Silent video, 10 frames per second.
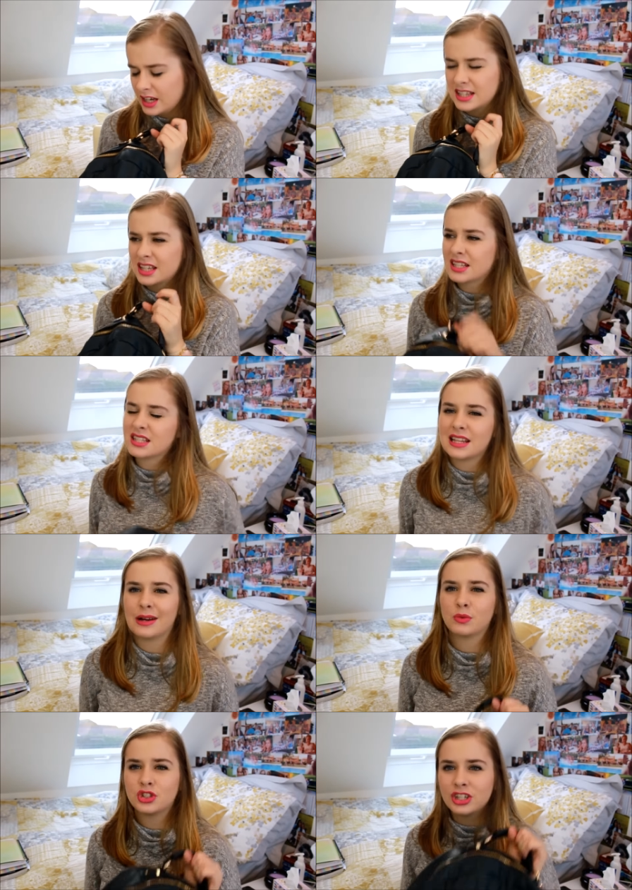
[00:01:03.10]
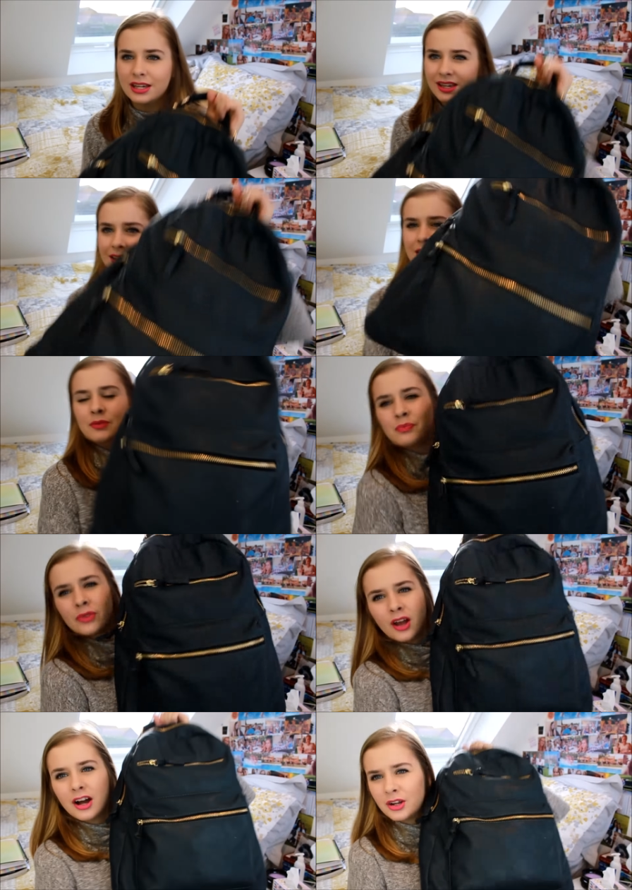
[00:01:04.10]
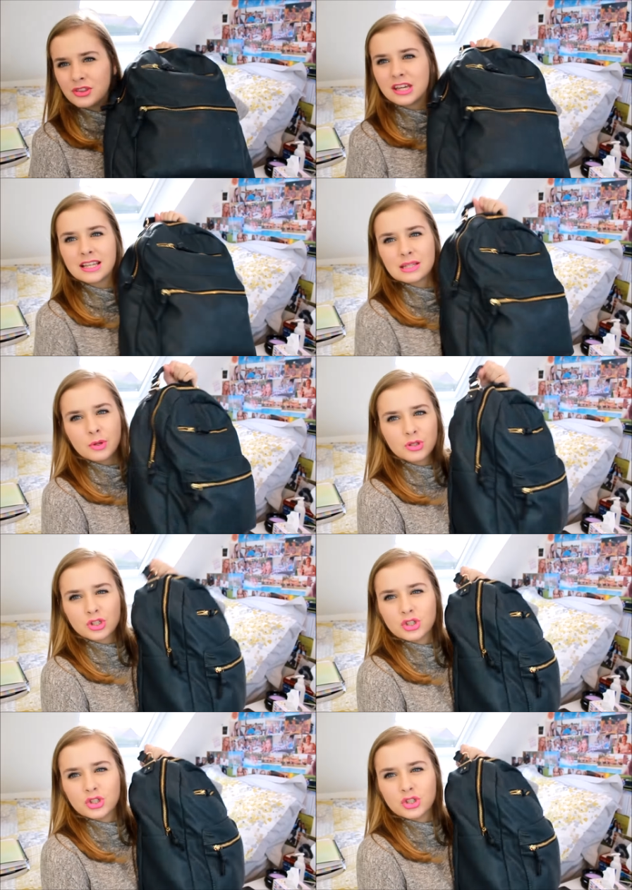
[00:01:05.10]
it's like slouchy. I don't think it's the most